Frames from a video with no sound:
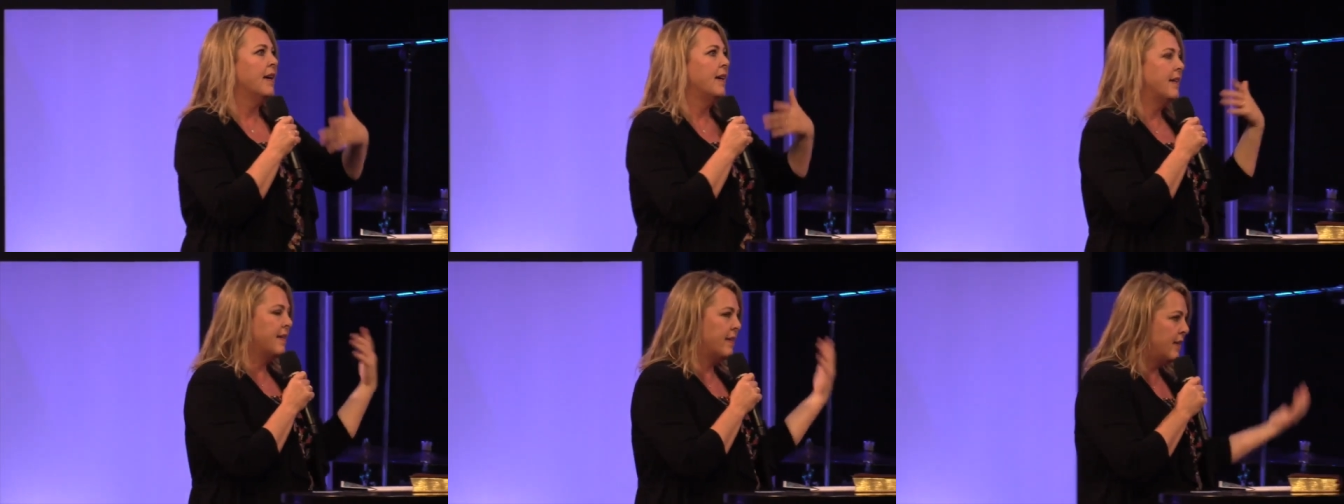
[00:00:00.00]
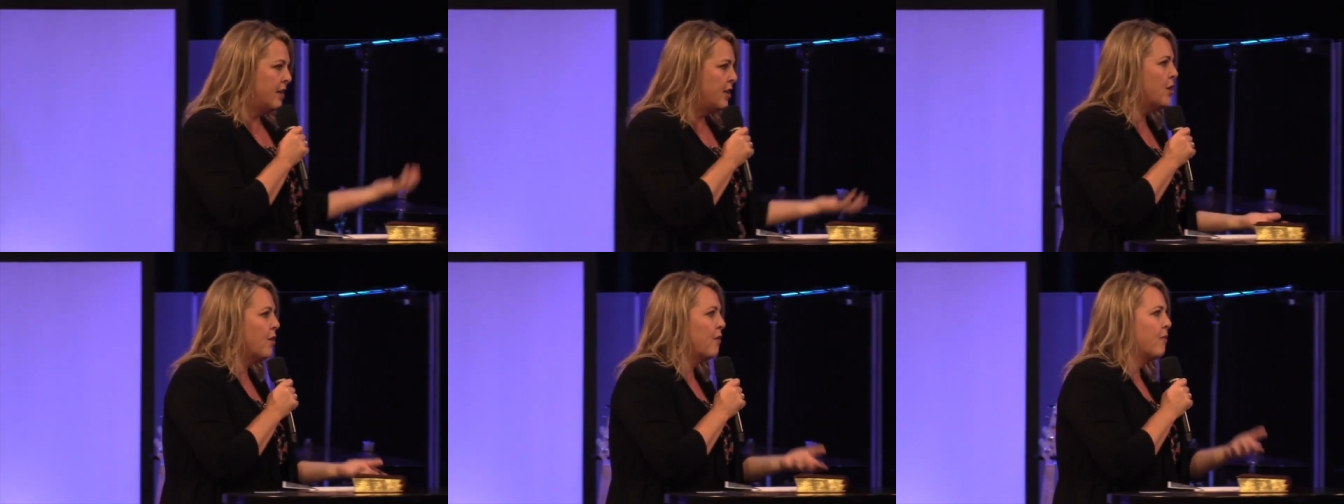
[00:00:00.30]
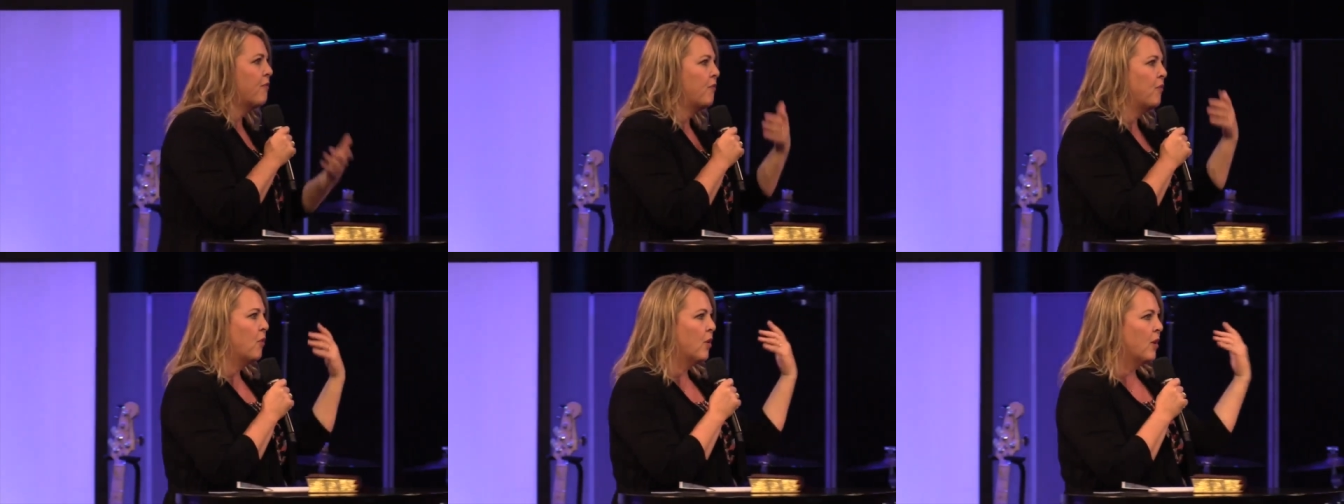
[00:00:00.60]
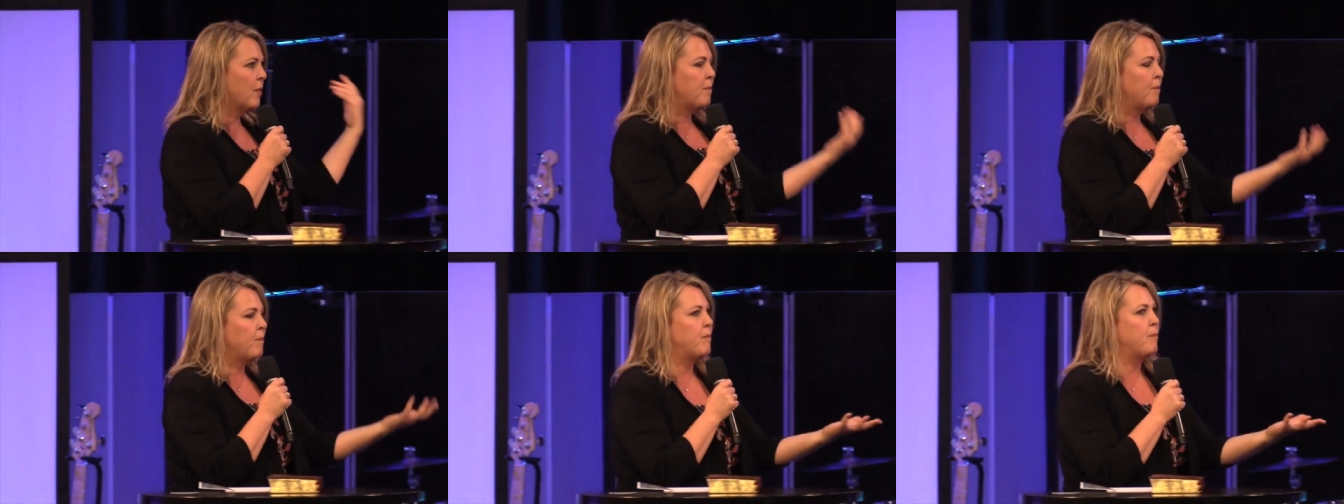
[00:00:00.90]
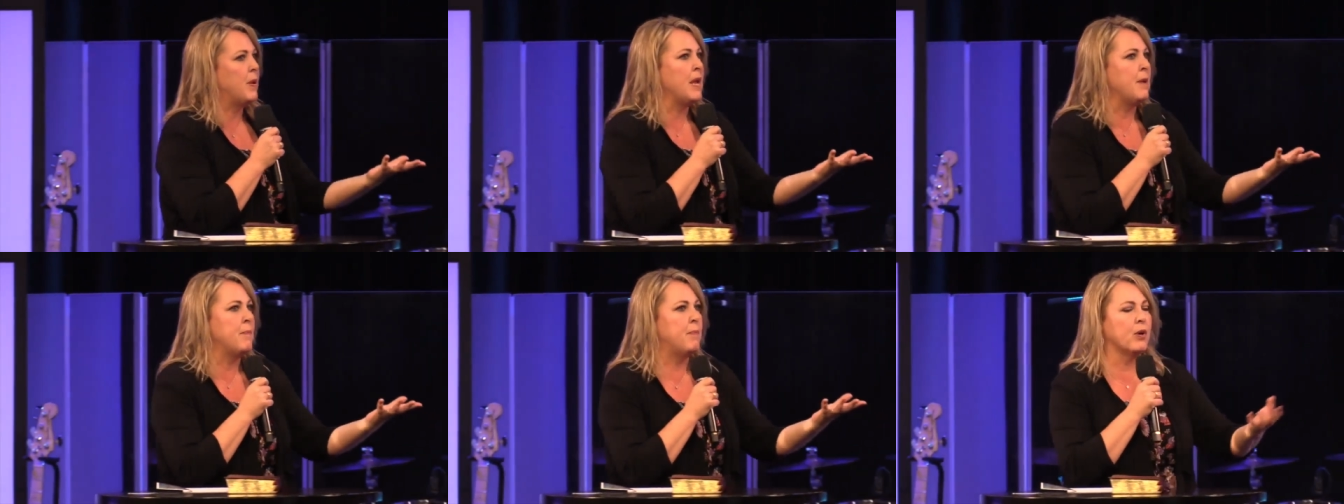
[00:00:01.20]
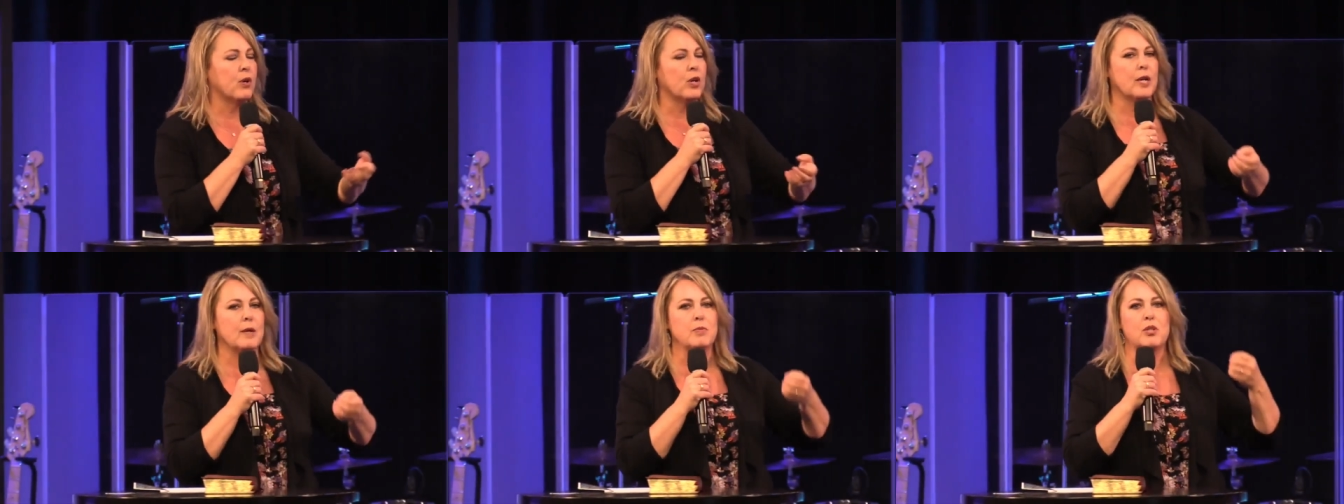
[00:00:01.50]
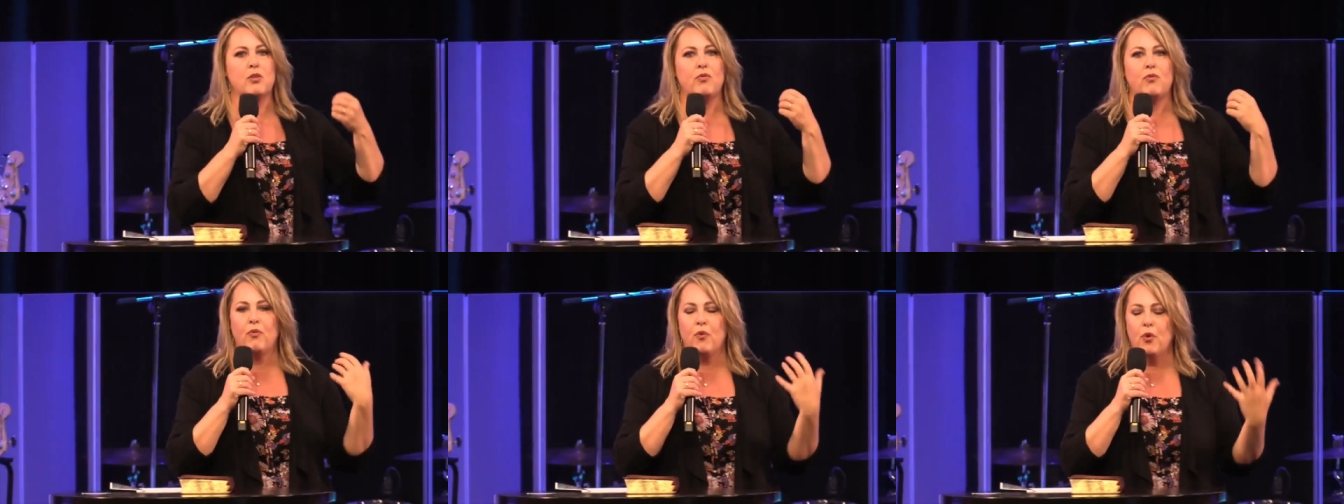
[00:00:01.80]
you know, for people groups,
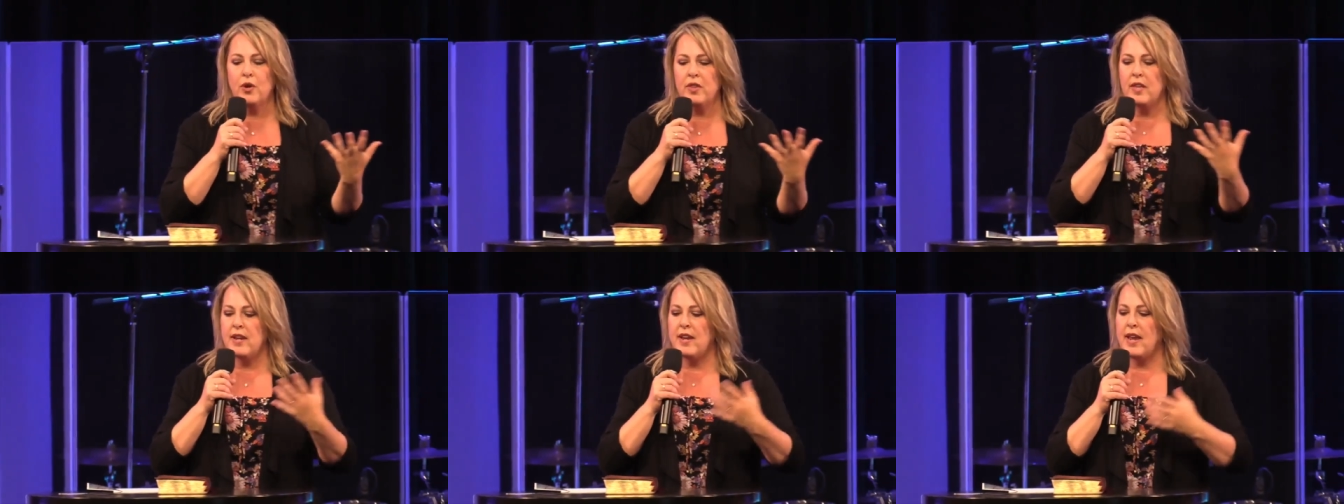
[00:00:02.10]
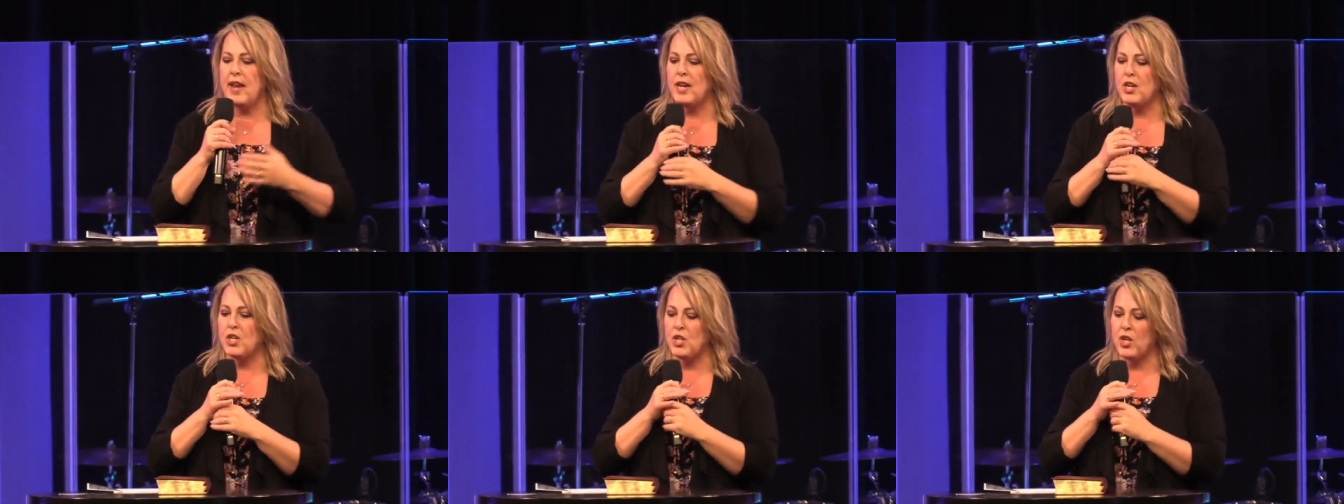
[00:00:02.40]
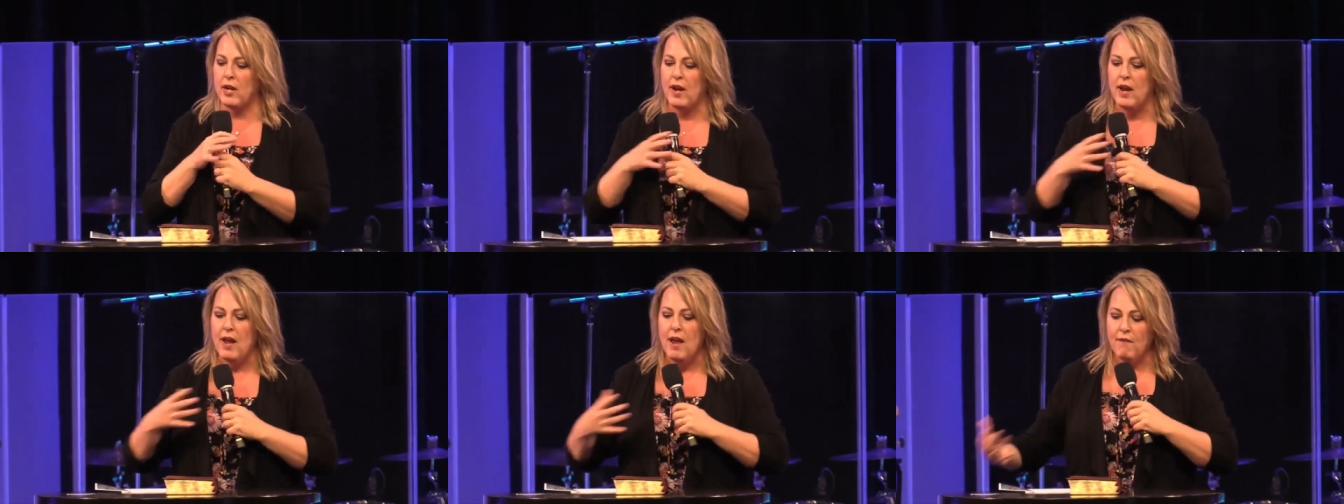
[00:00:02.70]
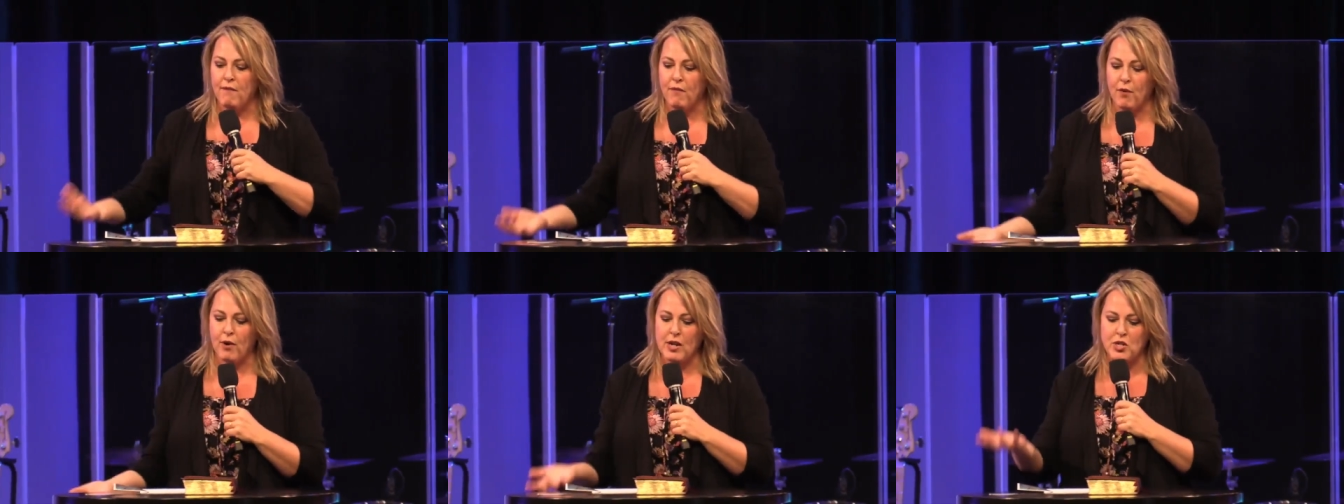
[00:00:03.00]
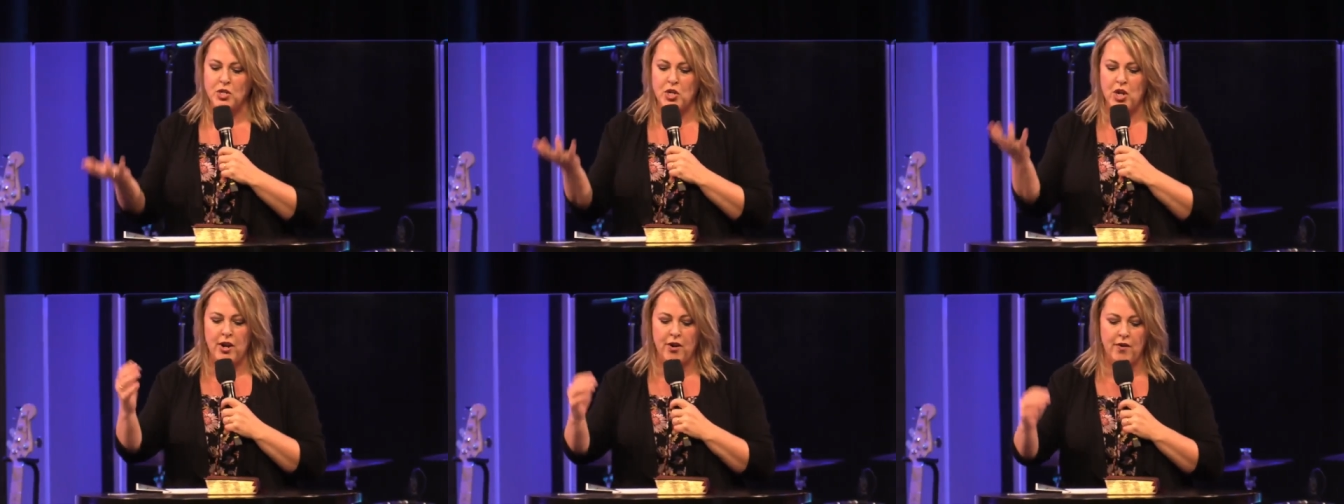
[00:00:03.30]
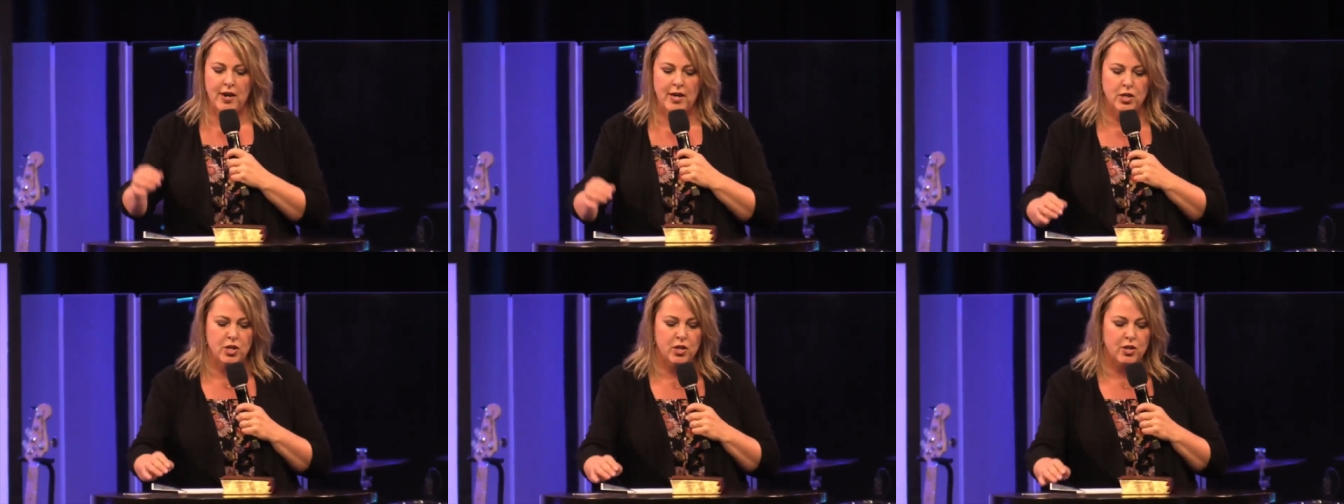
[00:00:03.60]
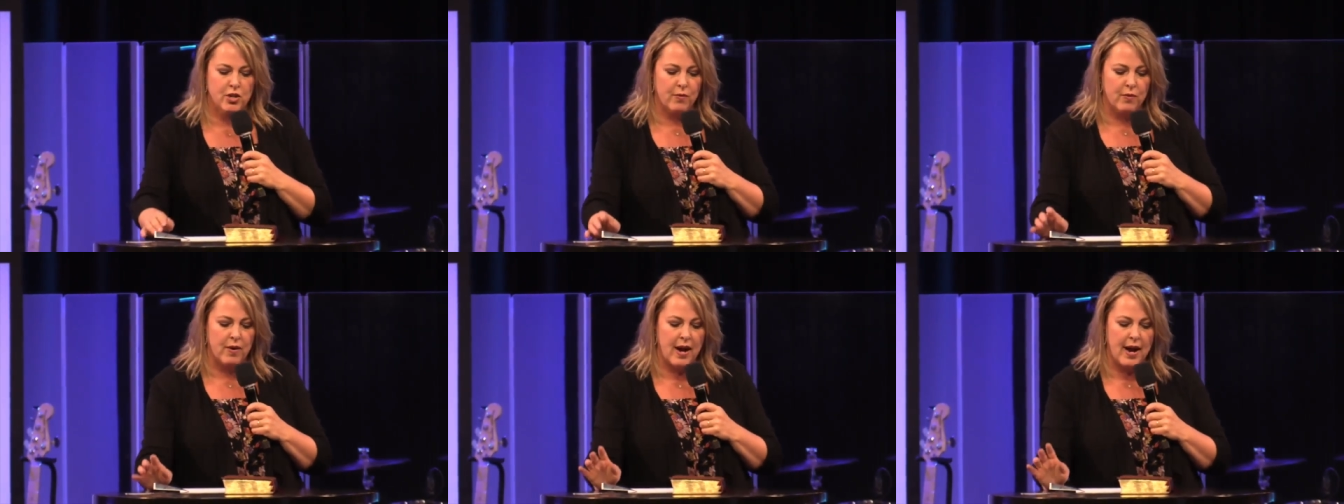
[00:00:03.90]
for the nation, for a generation to
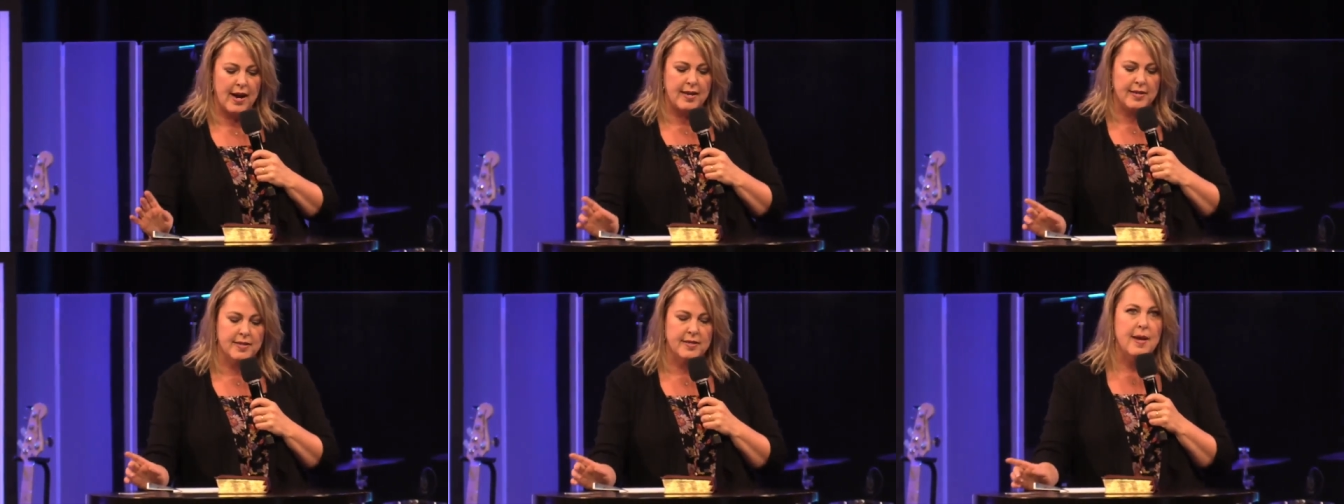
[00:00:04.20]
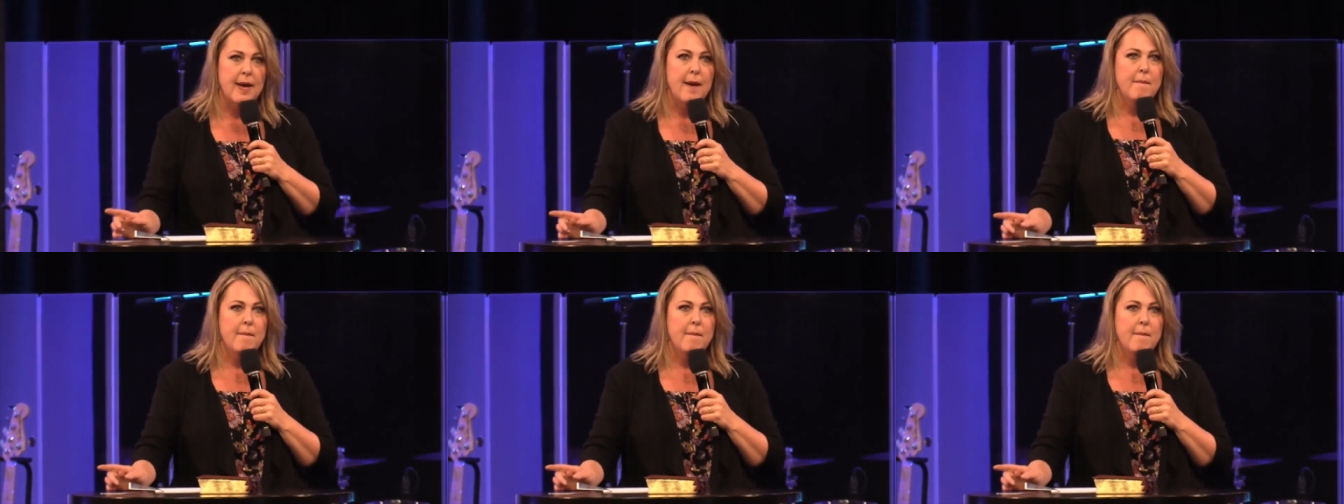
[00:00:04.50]
rise.